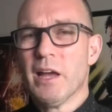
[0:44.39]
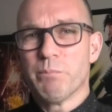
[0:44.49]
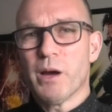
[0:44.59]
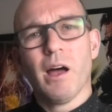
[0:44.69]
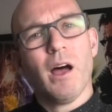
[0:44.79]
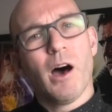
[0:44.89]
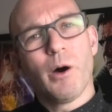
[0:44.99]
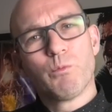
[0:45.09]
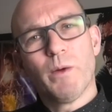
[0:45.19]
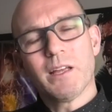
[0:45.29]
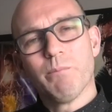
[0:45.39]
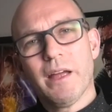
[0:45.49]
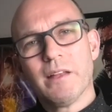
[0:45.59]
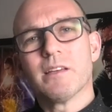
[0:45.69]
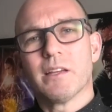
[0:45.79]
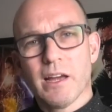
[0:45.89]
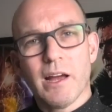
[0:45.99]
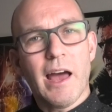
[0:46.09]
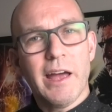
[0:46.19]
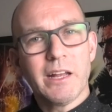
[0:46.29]
But I would recommend,
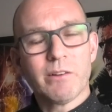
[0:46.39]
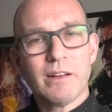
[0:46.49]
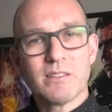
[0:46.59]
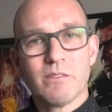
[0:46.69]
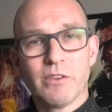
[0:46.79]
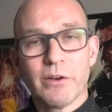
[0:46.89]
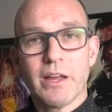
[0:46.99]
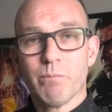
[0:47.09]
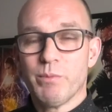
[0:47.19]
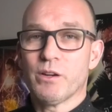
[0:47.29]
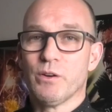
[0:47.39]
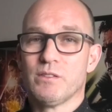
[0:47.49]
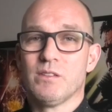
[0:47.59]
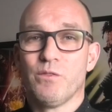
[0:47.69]
hanging around to the very end because there's a